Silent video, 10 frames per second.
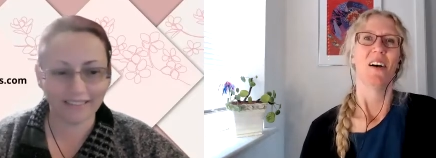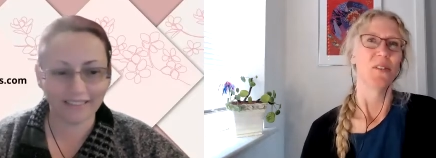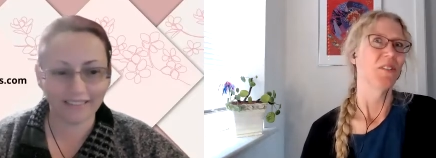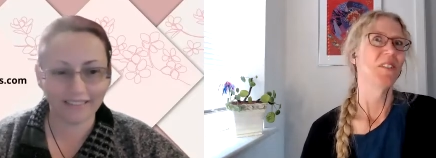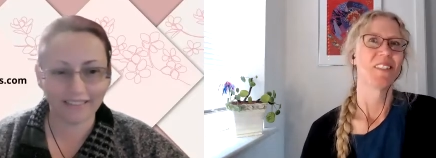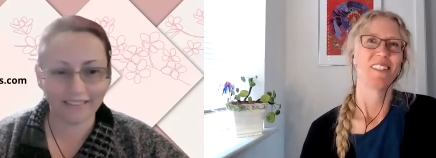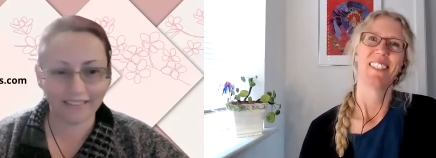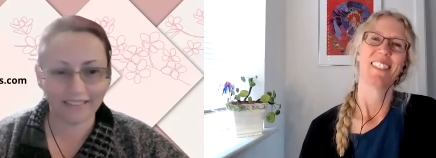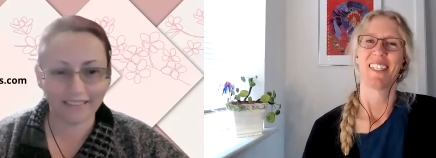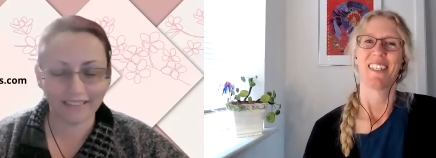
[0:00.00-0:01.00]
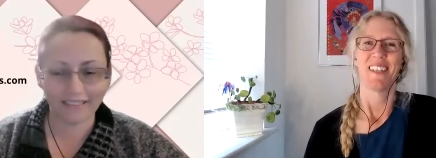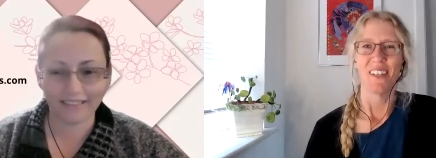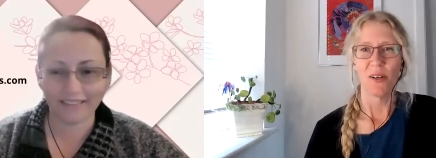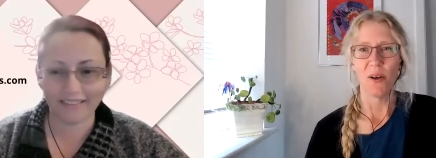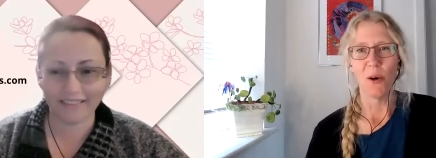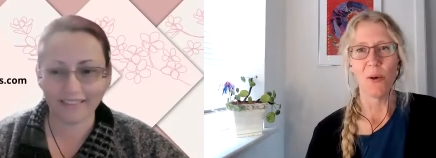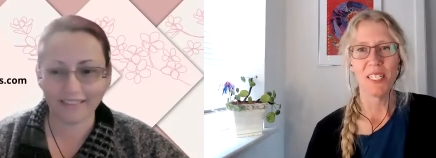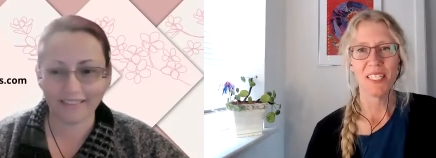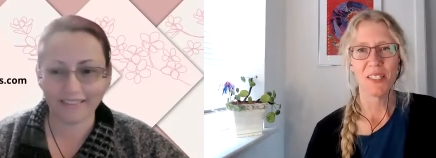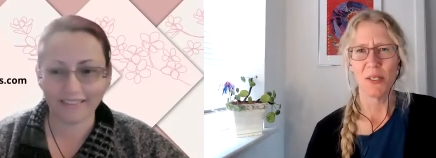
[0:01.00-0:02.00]
Speaker 1: Oh, it's
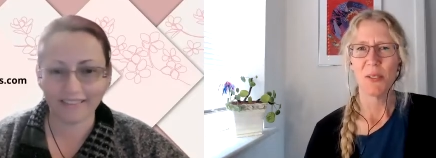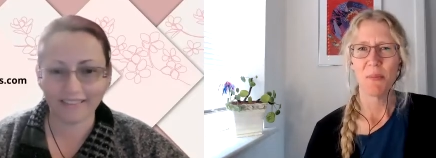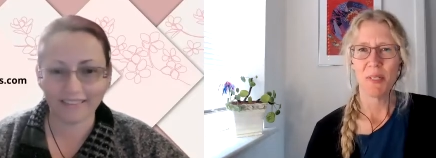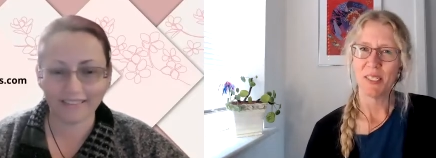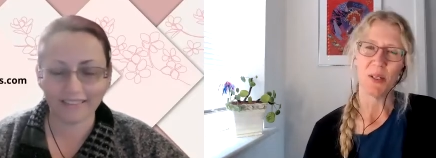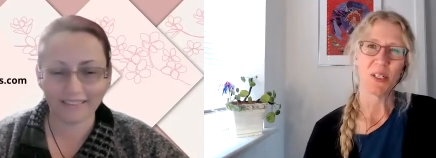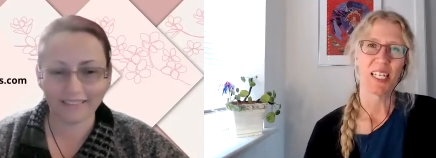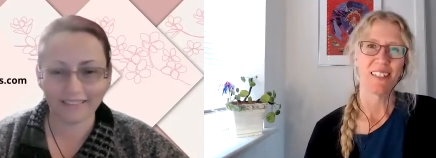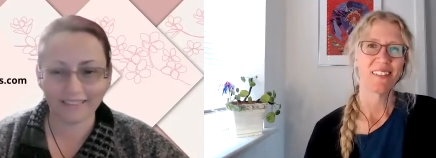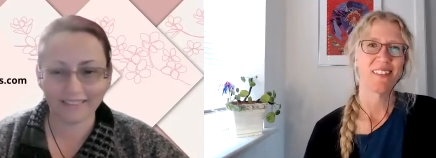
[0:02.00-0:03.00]
always good to be talking